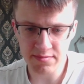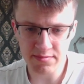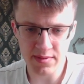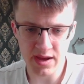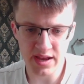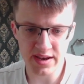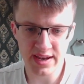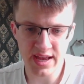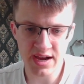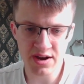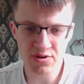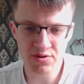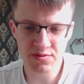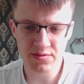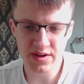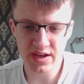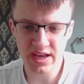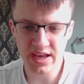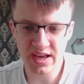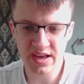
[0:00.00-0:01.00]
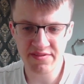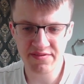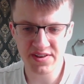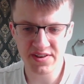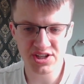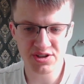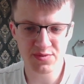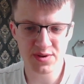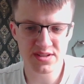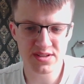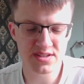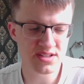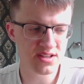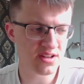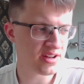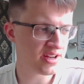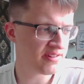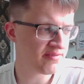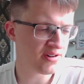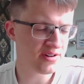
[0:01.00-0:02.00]
Now here Fischer went
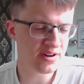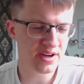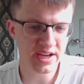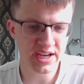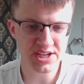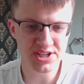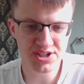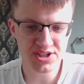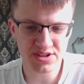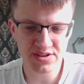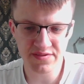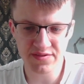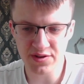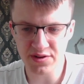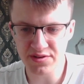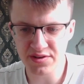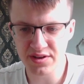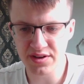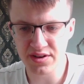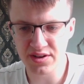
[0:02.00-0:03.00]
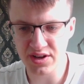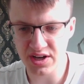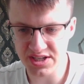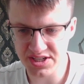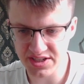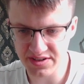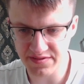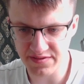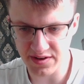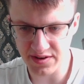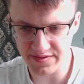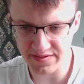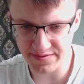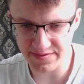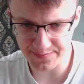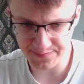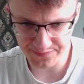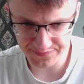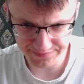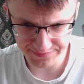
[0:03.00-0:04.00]
slightly wrong. He should have gone knight g5.
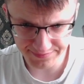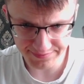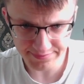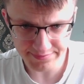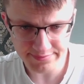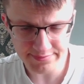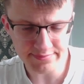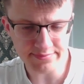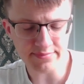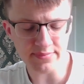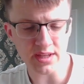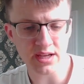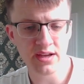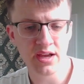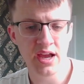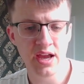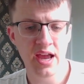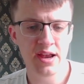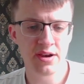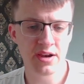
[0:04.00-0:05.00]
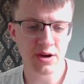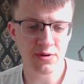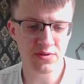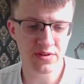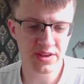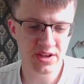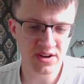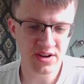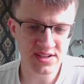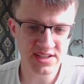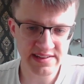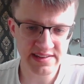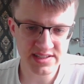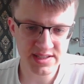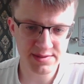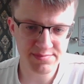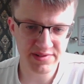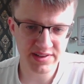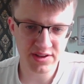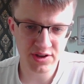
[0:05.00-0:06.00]
Now the idea is
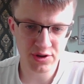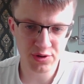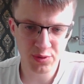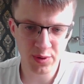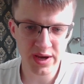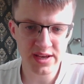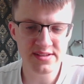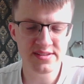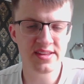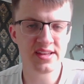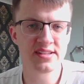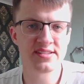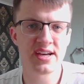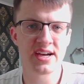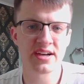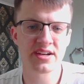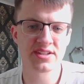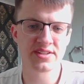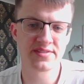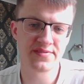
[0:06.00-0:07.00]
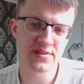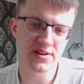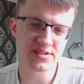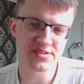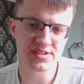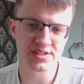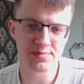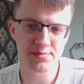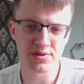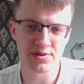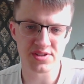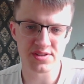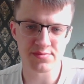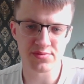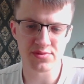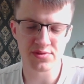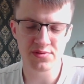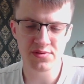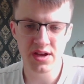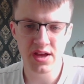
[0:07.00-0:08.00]
to bring the queen to the attack as fast as
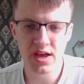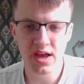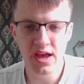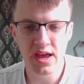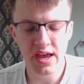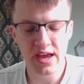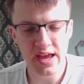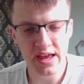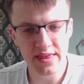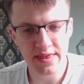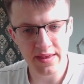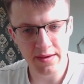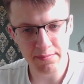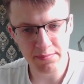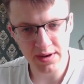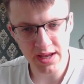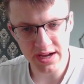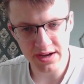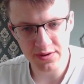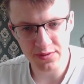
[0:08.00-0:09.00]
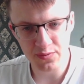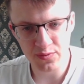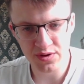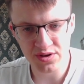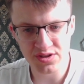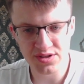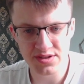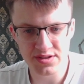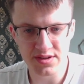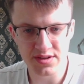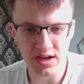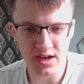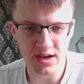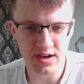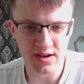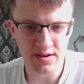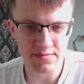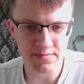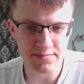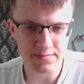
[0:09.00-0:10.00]
possible. Then black would
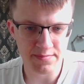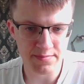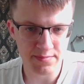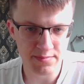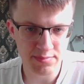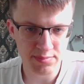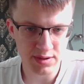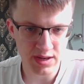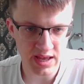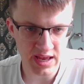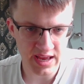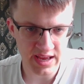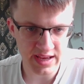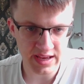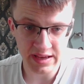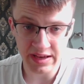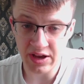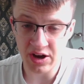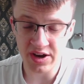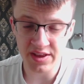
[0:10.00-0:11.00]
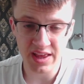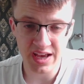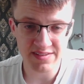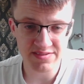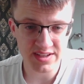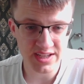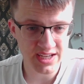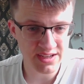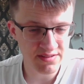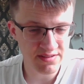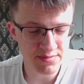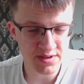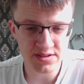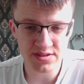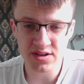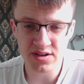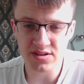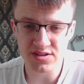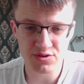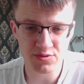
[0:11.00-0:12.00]
either have to give up the
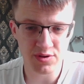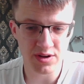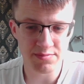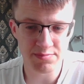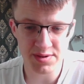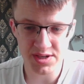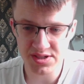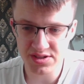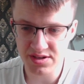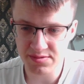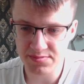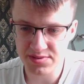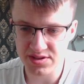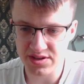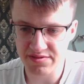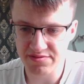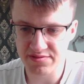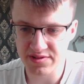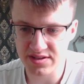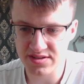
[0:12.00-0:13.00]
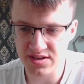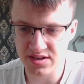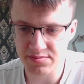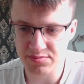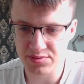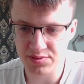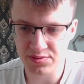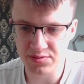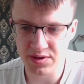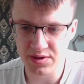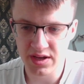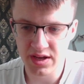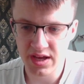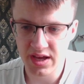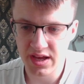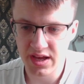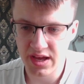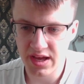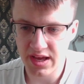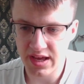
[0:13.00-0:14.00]
dark squared bishop, so for example
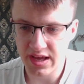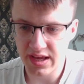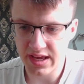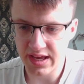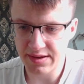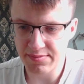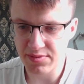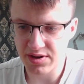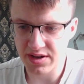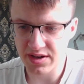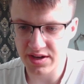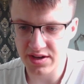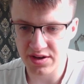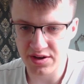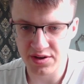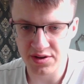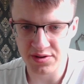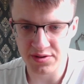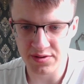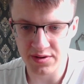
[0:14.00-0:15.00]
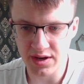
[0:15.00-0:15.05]
he might go